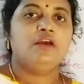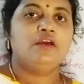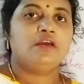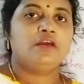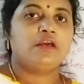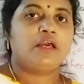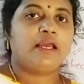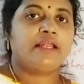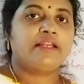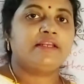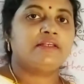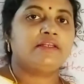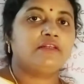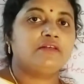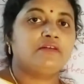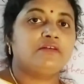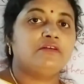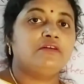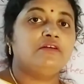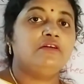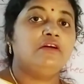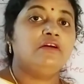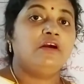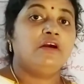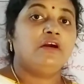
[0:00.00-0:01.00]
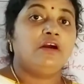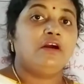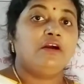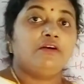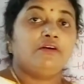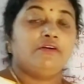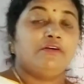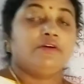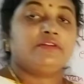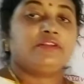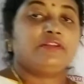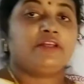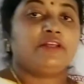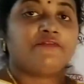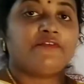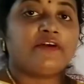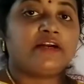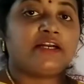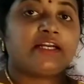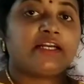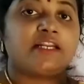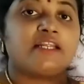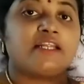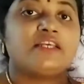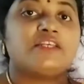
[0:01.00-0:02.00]
and the
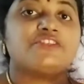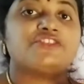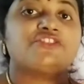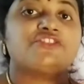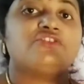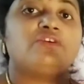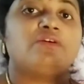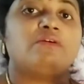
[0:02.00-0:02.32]
fertilization